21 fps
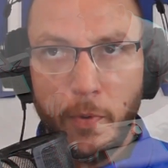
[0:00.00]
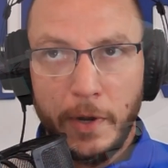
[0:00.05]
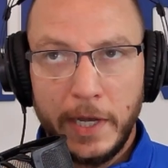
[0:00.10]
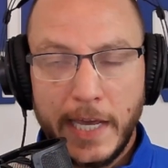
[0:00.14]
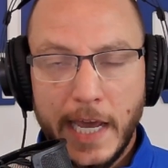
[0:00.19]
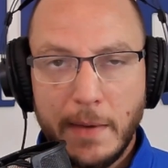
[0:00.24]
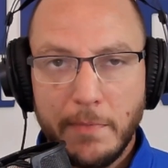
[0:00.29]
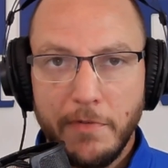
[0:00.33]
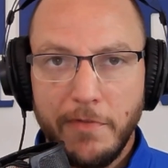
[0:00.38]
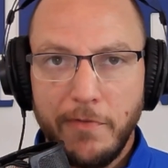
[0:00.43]

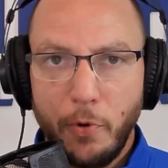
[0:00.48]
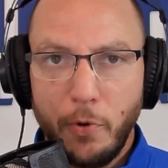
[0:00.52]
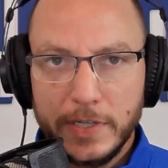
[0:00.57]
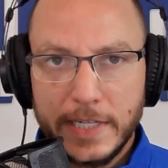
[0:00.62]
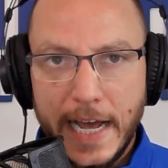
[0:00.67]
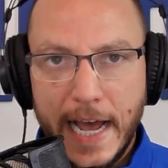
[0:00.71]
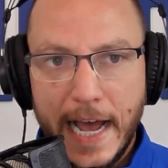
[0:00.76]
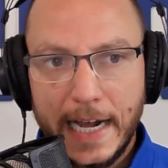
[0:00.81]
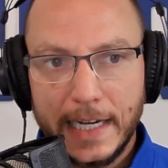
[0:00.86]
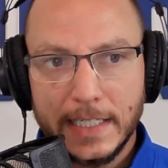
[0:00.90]
401k before
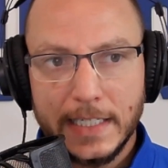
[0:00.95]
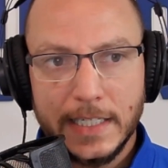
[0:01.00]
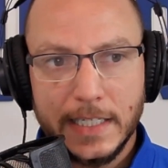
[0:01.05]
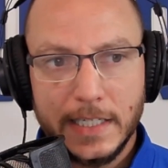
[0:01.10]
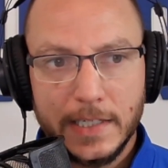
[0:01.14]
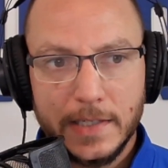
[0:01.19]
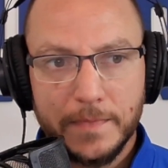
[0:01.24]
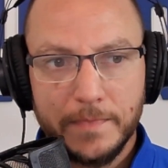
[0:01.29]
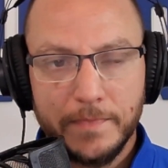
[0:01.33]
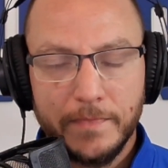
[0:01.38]
taxes.
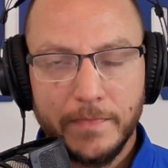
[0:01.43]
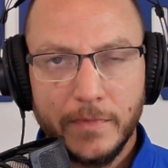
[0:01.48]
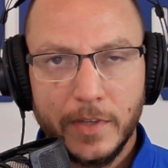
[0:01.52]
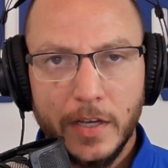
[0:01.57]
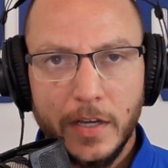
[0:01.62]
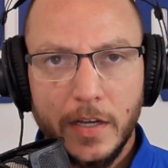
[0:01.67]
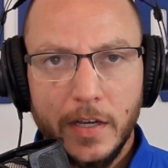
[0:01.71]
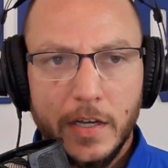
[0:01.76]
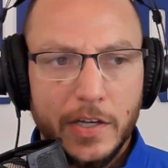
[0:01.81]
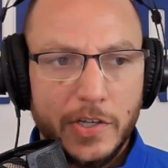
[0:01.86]

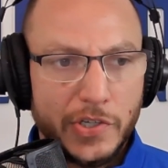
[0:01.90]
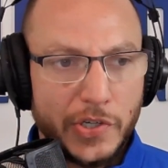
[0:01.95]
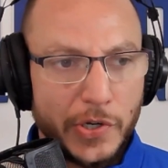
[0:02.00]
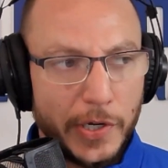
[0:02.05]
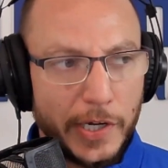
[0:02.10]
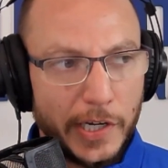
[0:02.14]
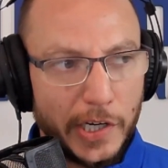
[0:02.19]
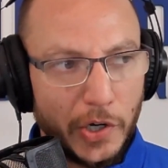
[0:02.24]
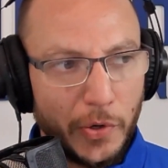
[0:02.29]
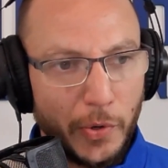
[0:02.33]

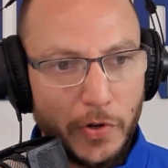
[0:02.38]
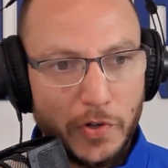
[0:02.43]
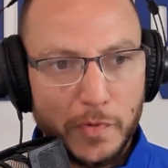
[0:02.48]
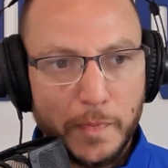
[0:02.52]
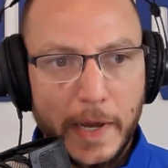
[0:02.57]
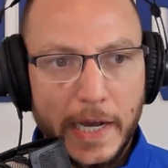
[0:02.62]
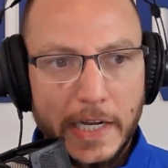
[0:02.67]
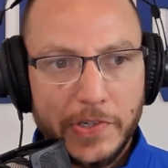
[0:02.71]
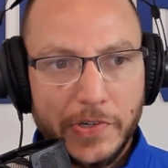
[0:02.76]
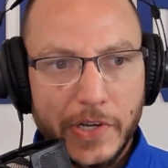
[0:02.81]
So you get a
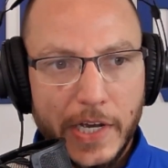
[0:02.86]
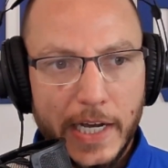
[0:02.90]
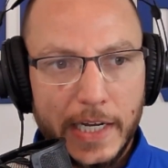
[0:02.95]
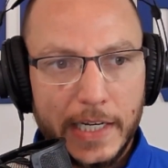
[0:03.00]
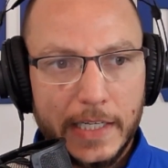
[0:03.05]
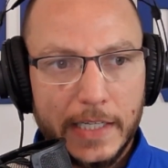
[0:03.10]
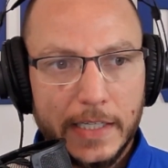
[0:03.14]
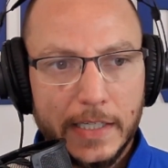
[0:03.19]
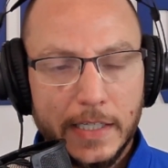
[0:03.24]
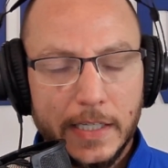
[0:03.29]
gross
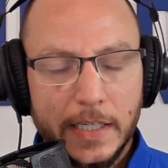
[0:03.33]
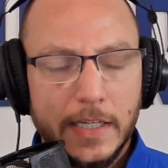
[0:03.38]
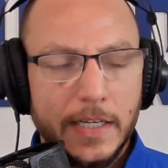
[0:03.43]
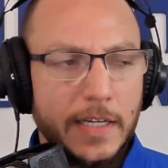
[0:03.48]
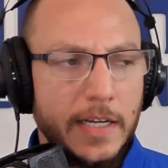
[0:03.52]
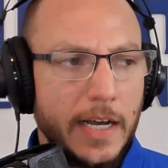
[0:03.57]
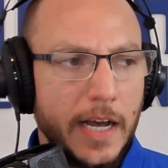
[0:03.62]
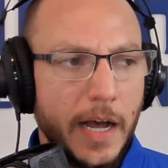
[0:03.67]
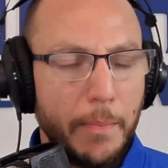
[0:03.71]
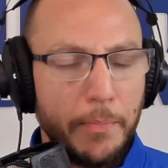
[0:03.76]
paycheck,
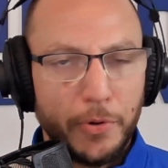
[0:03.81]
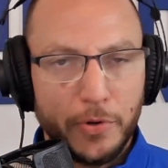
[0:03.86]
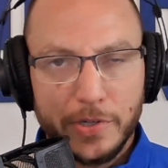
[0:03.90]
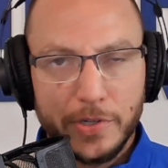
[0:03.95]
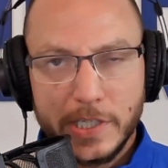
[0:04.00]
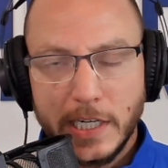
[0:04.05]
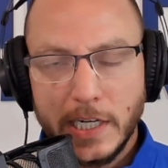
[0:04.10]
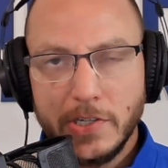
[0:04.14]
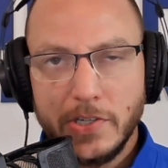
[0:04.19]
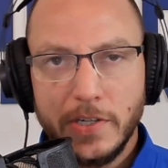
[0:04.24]
a
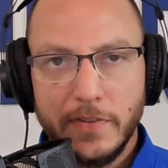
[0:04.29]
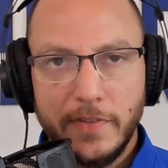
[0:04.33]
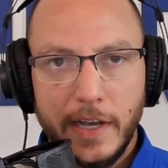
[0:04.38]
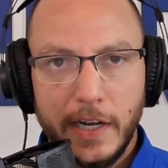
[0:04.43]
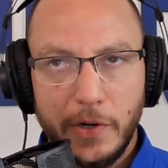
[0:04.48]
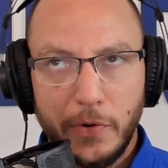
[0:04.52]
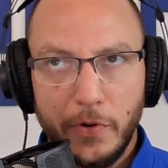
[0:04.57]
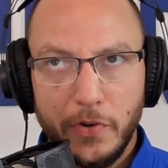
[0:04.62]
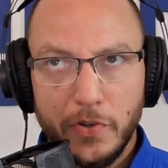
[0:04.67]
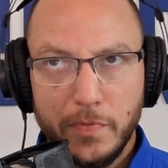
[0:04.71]
percentage of
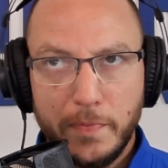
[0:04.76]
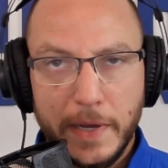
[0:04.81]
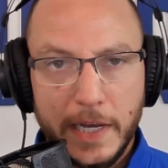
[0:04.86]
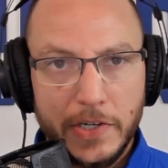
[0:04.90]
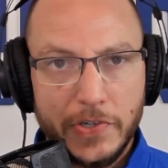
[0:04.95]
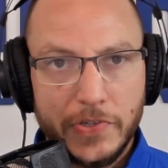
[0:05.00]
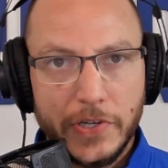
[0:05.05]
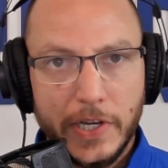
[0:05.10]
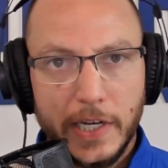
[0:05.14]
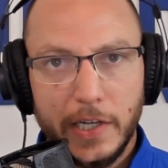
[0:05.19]
that gross
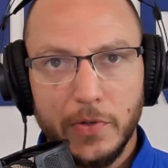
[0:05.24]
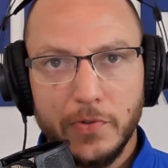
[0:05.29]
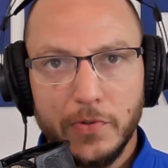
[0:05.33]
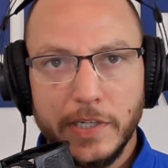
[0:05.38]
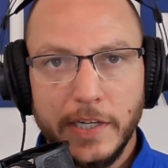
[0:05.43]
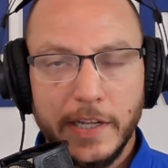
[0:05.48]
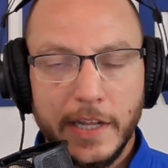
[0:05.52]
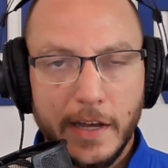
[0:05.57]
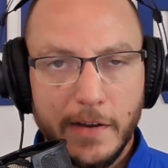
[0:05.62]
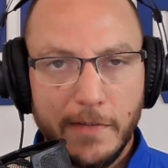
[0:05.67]
paycheck
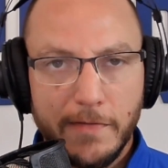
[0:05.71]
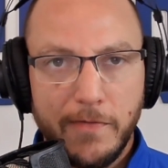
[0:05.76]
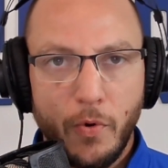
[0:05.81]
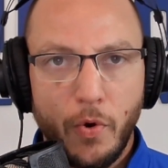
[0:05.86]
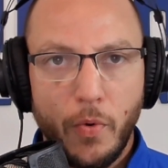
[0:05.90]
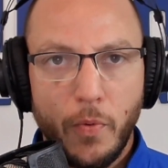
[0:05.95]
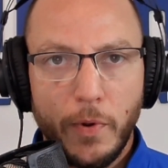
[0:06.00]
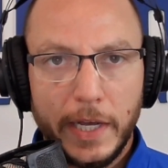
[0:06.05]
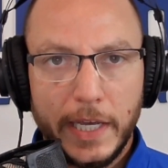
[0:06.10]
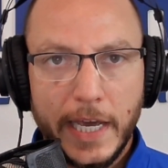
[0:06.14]
goes into that
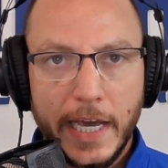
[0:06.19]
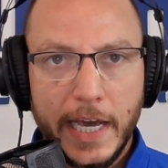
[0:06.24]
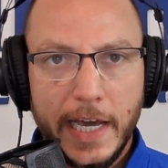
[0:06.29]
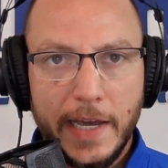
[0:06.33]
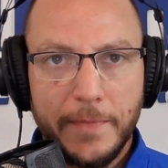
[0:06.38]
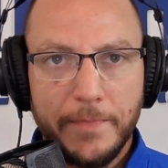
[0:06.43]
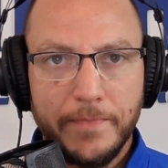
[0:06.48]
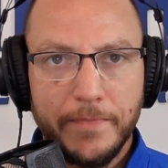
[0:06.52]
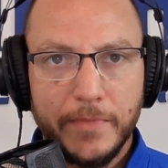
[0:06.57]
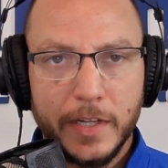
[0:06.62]

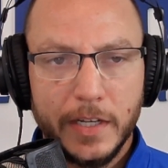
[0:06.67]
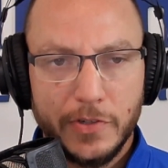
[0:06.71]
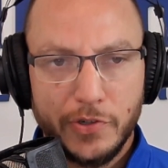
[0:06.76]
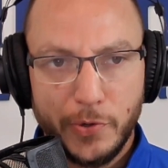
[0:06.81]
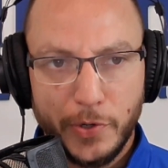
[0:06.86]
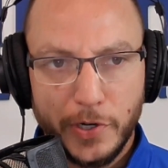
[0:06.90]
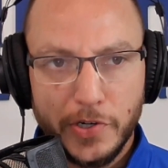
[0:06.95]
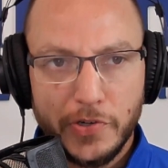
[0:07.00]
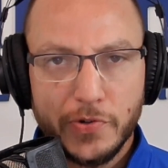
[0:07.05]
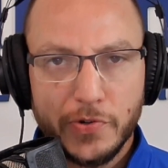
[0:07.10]
401k,
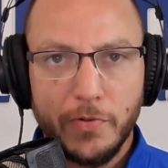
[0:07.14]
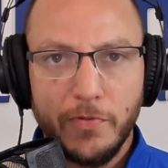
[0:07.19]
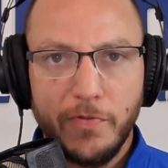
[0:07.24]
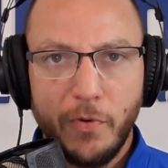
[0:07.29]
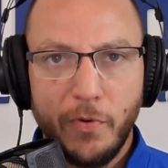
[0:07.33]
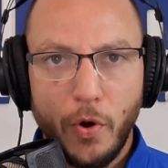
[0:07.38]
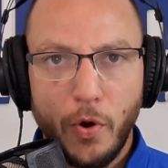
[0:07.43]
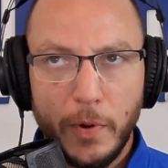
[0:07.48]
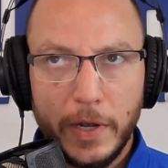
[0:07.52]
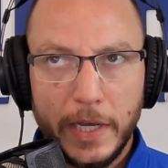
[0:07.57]
traditional
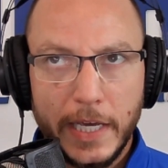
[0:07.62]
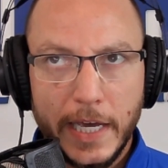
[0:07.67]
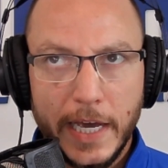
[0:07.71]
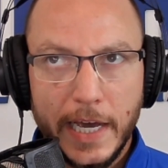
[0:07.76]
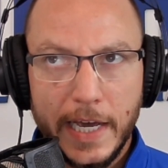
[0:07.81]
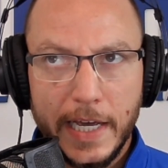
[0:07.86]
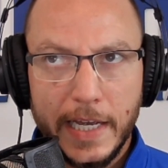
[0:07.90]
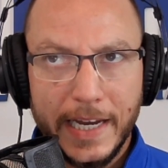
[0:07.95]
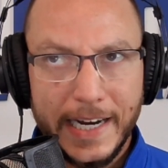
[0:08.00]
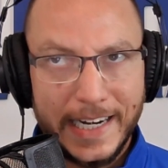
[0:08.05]

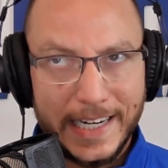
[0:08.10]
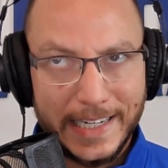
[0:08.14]
401k,